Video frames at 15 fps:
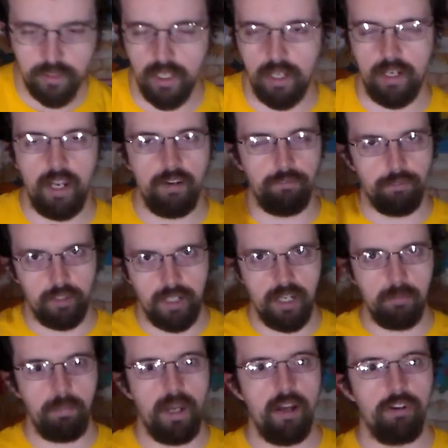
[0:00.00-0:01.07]
that I
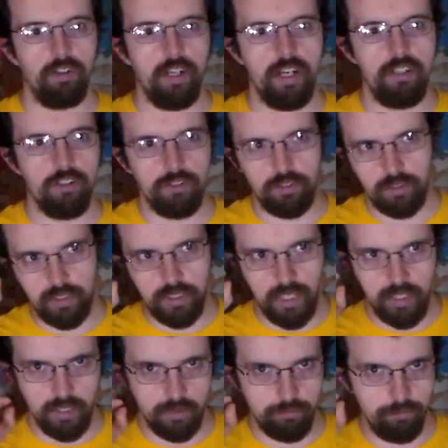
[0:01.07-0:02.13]
forget about or I just
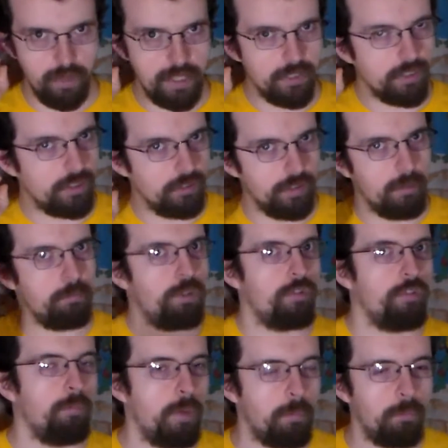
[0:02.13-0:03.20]
get a faint glimpse
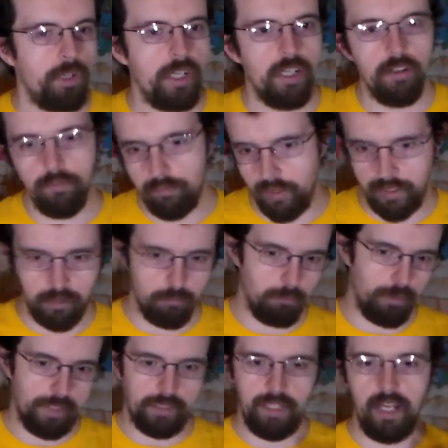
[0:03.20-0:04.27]
of a memory of, I can
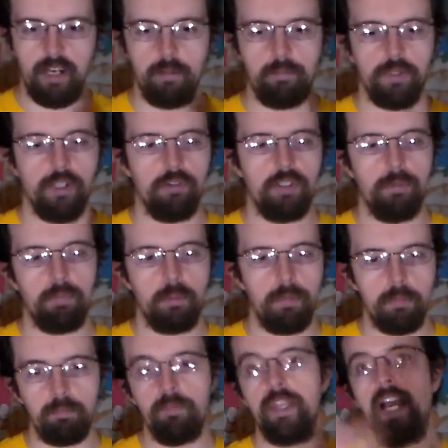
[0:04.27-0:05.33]
bring that up and go
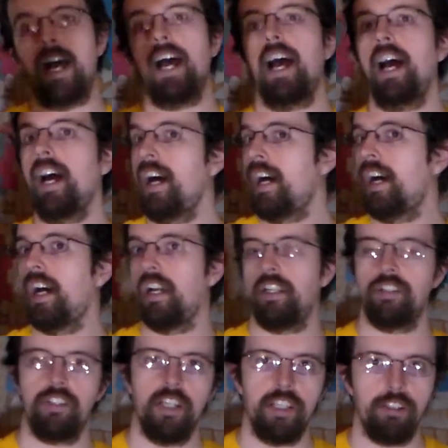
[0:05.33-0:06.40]
dip-dip-dip, aha,
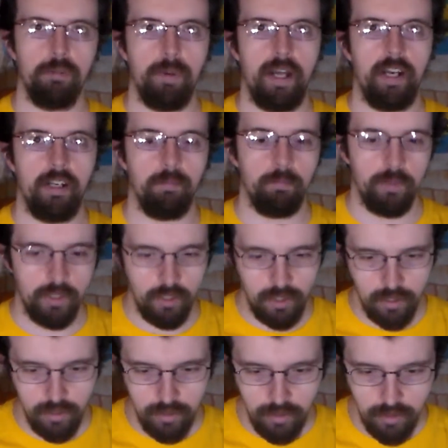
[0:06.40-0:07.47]
and tell you about it.
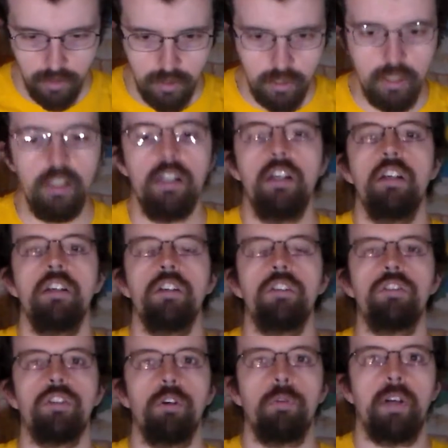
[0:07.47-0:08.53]

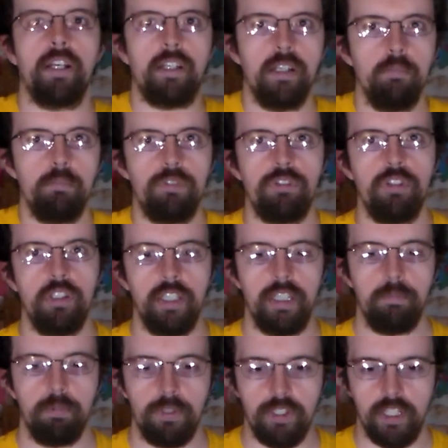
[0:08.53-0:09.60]
So when it comes to
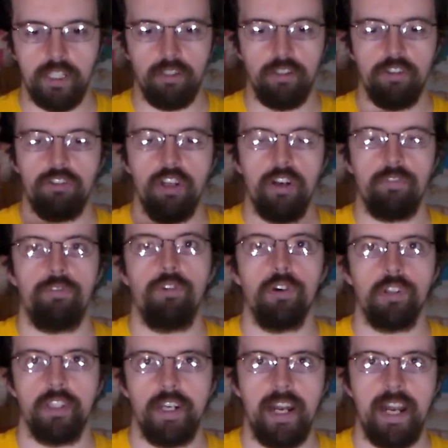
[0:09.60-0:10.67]
the particular set of
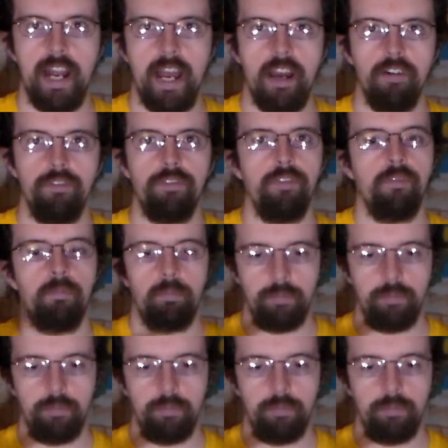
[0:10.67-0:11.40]
four that I have,